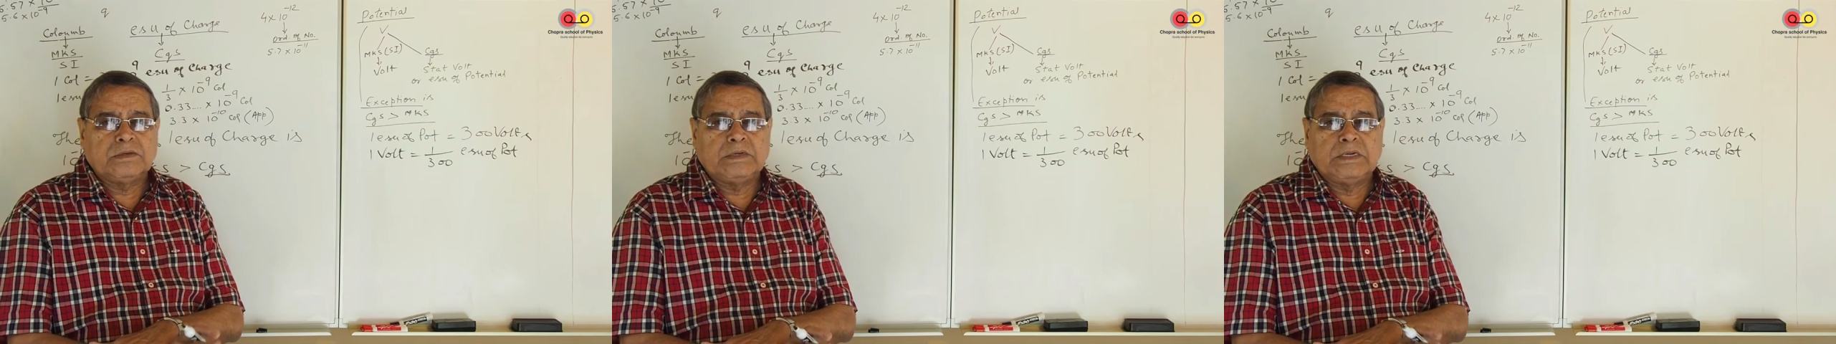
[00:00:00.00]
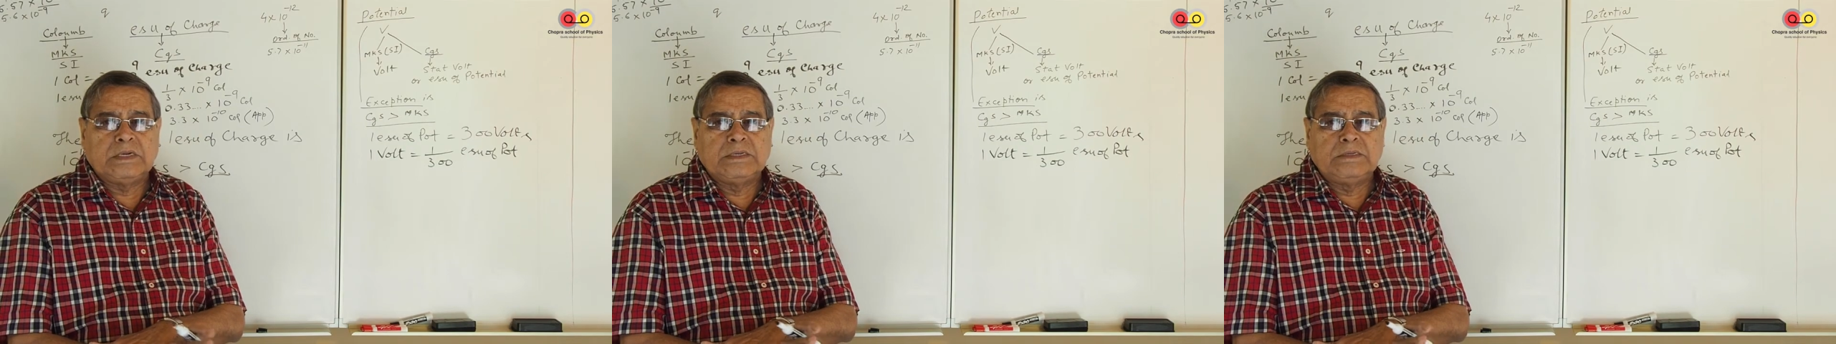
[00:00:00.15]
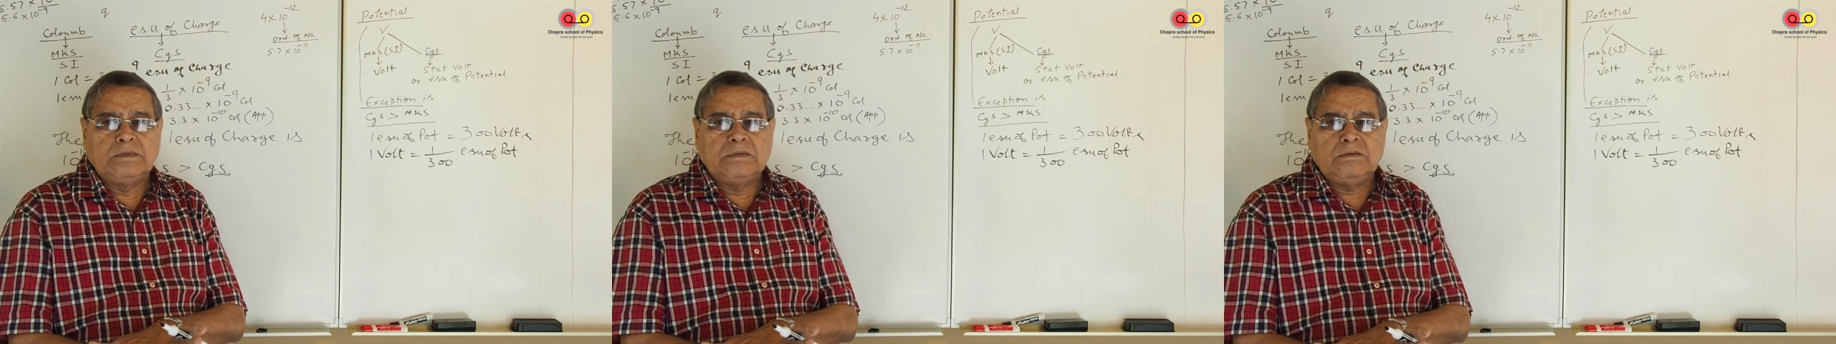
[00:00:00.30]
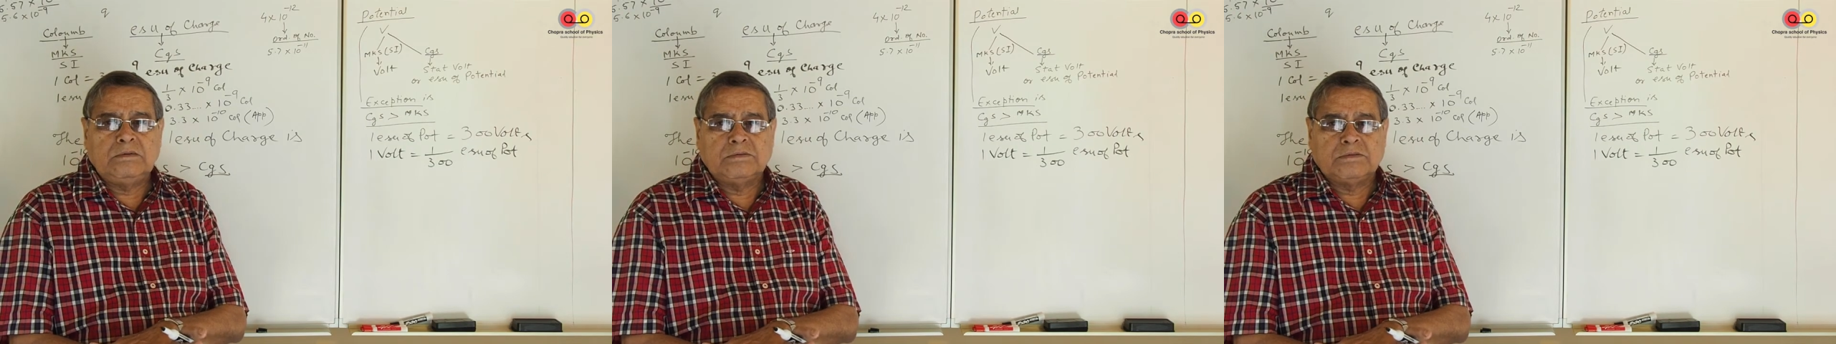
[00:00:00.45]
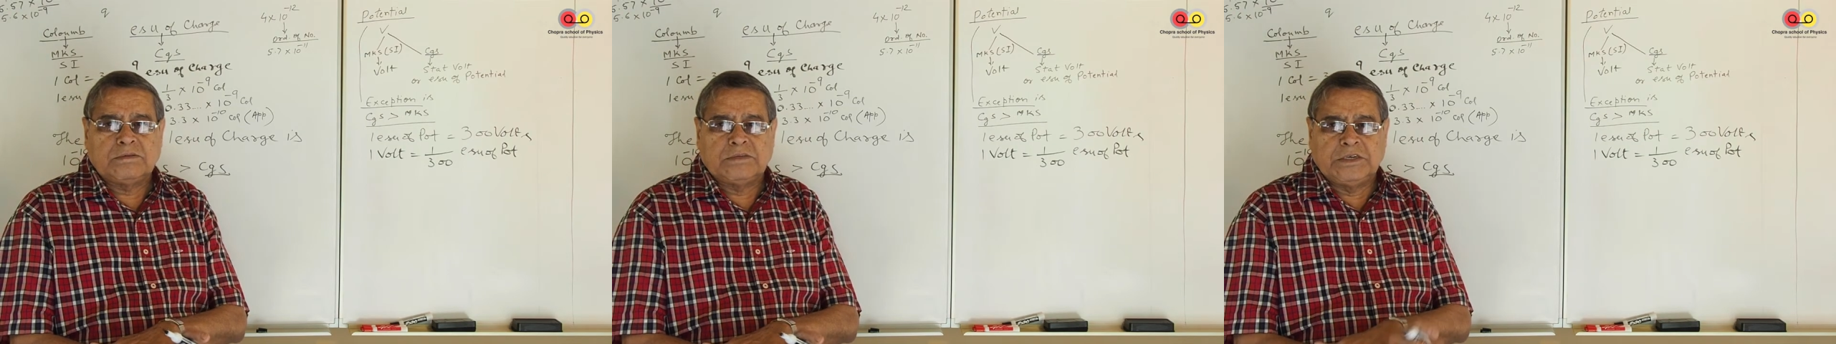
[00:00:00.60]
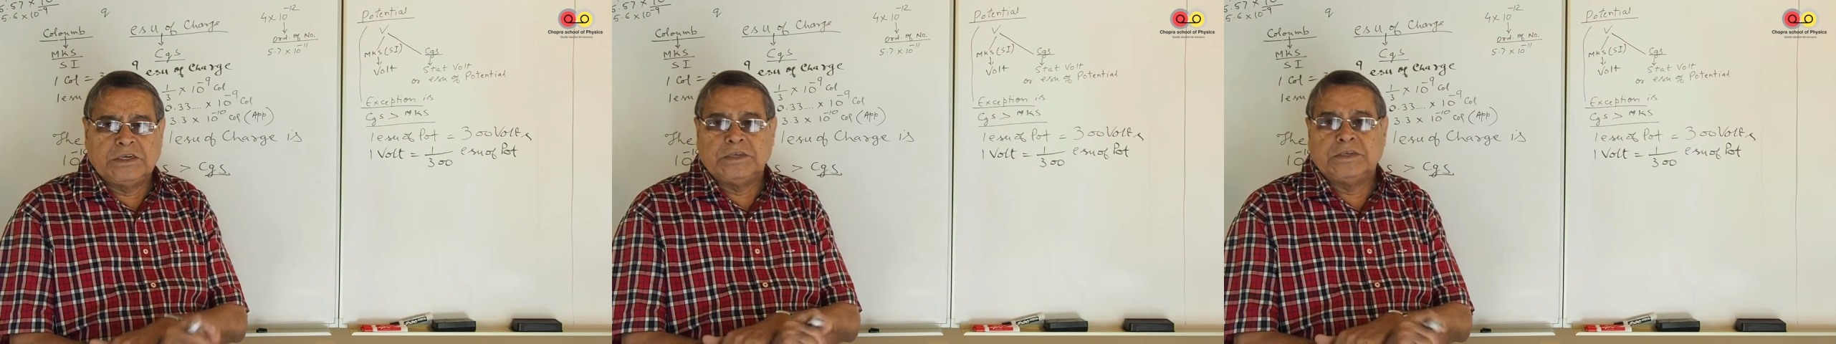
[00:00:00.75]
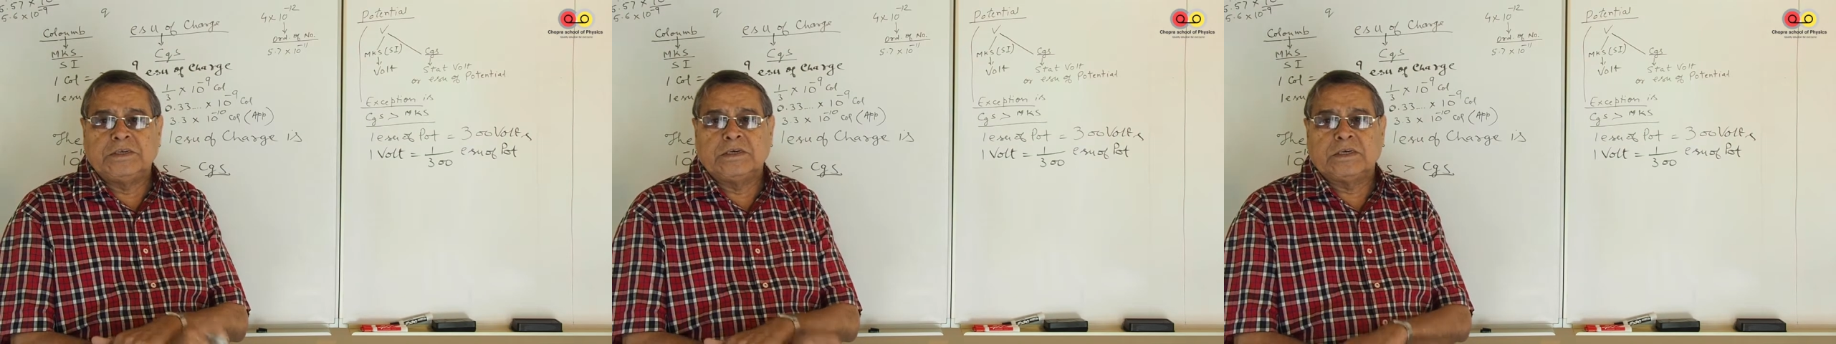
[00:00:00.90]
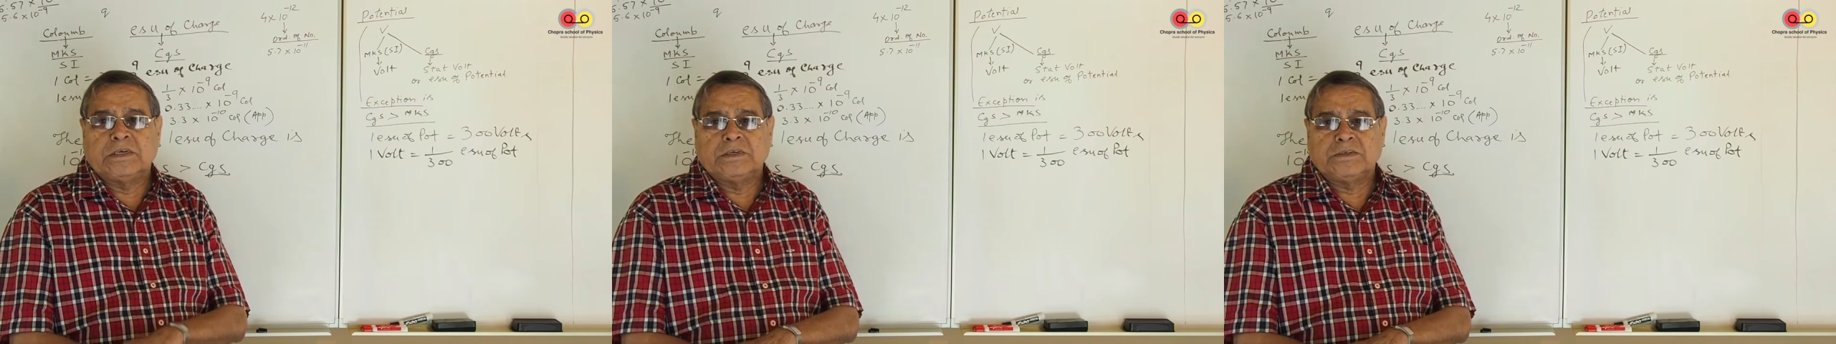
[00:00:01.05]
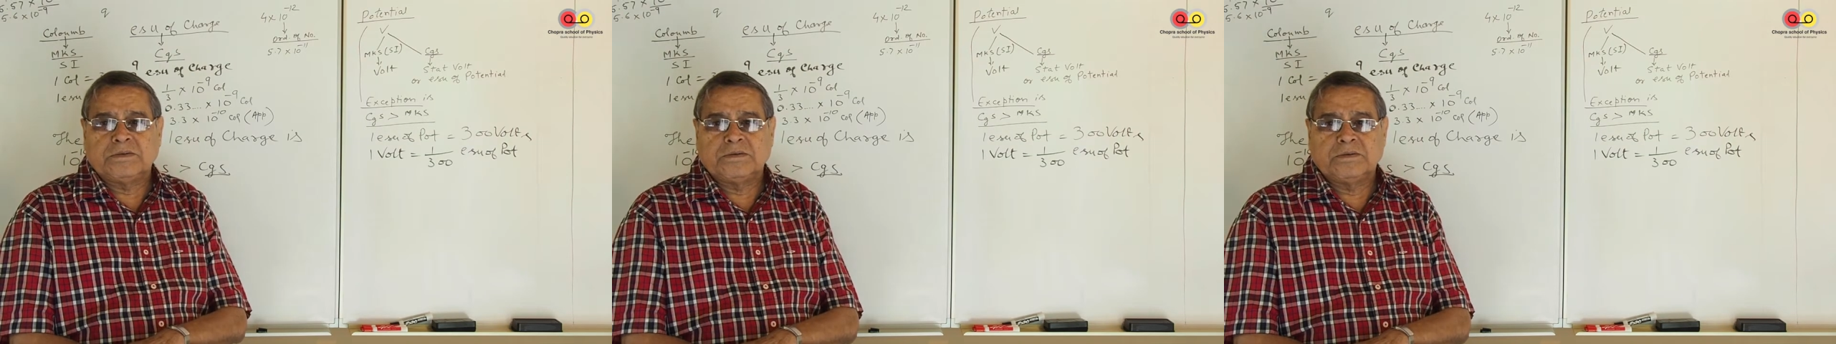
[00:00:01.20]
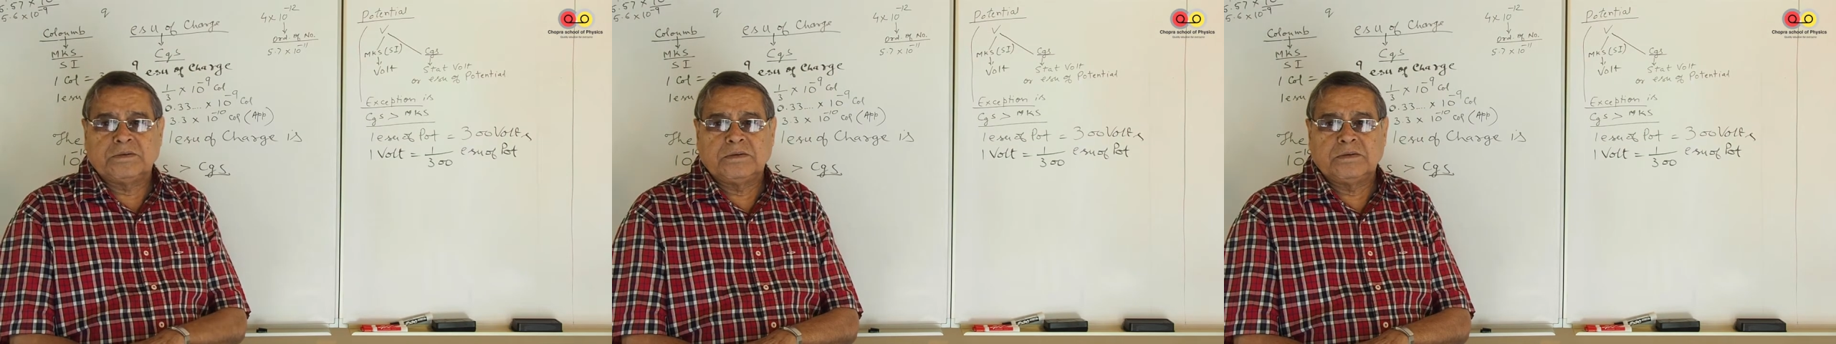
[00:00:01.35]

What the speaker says: in CGS.